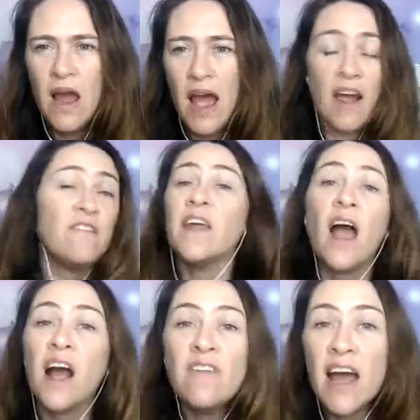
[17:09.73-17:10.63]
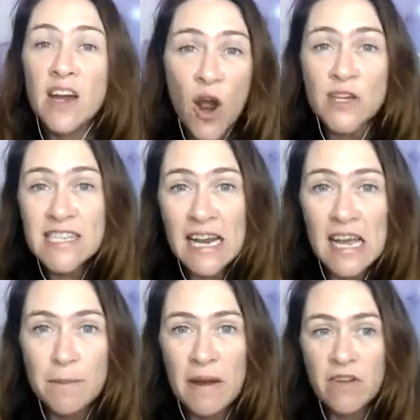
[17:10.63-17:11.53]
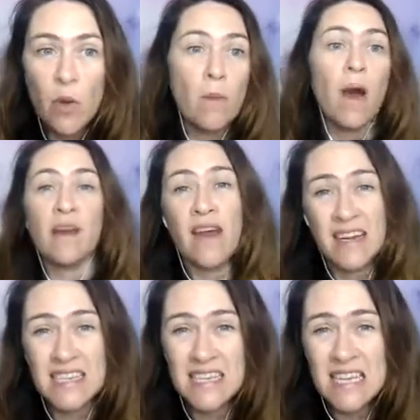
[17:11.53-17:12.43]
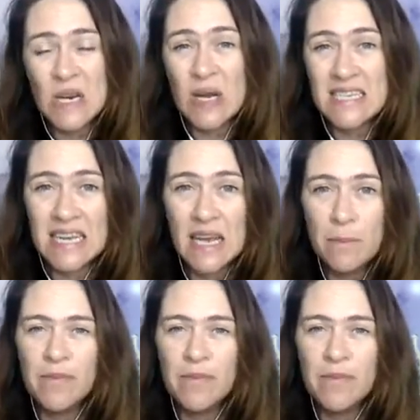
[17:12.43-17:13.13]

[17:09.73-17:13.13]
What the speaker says: And I feel like I've had no sleep, even though I might have had a decent night's sleep.